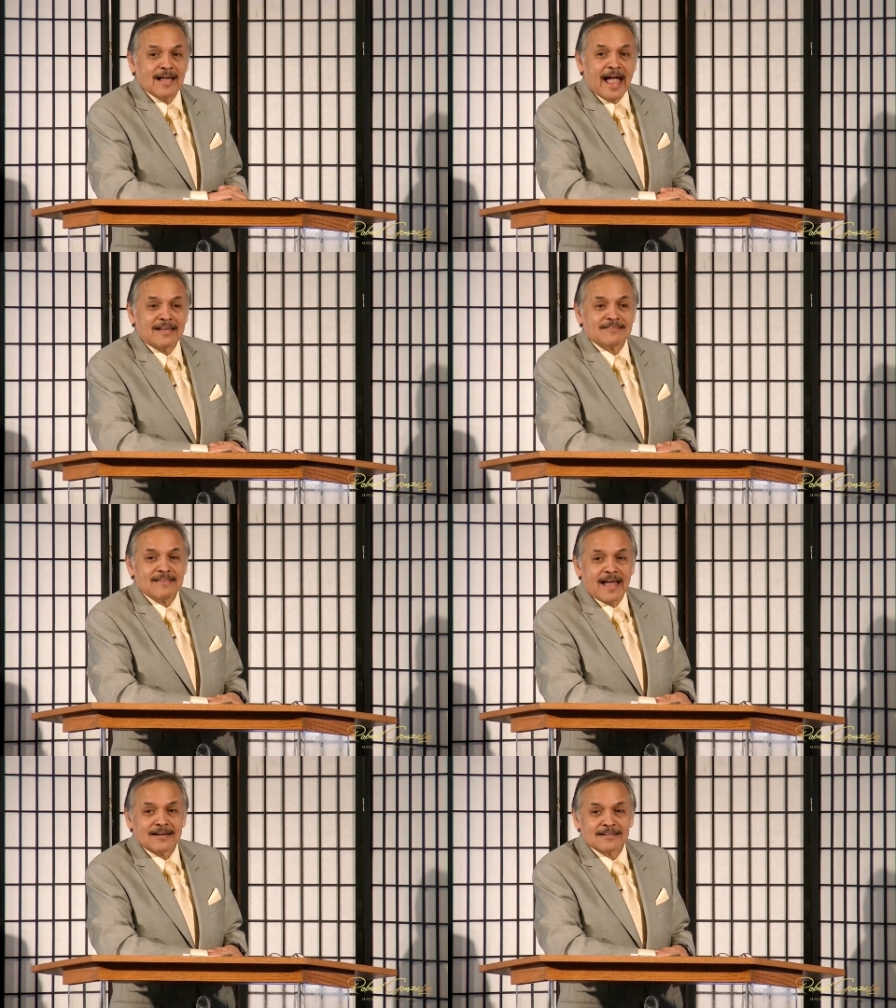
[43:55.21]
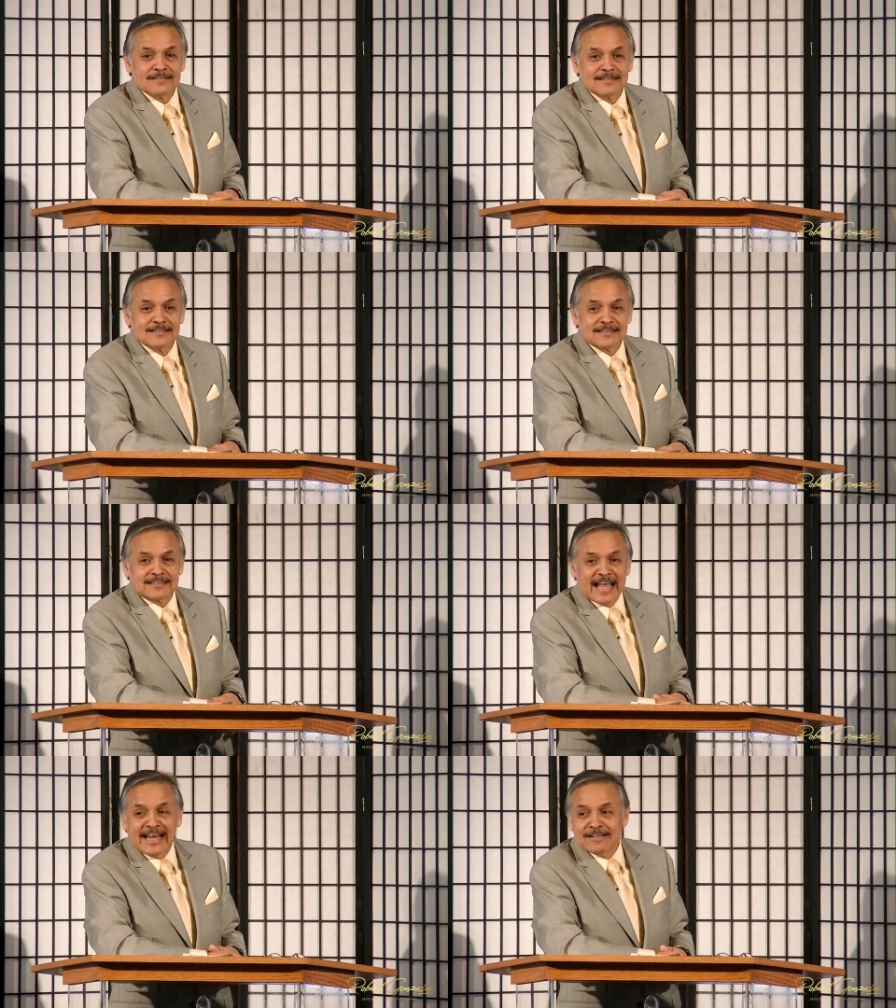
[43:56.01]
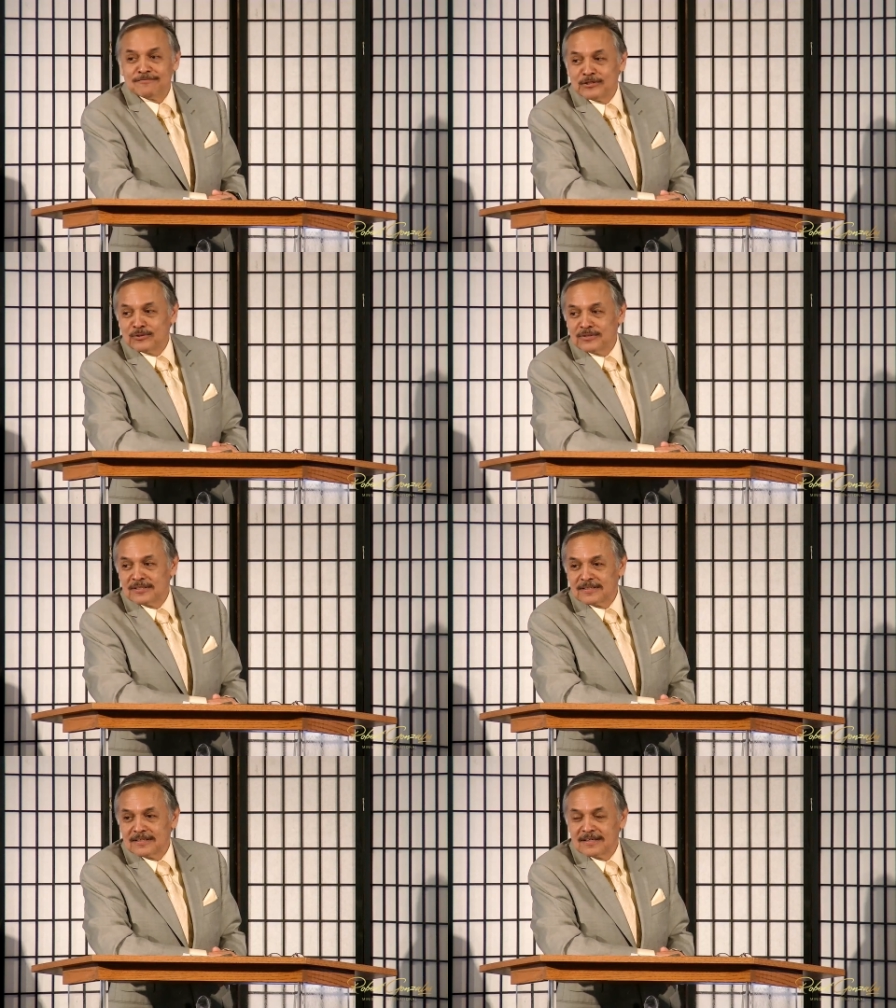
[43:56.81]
has that stained food?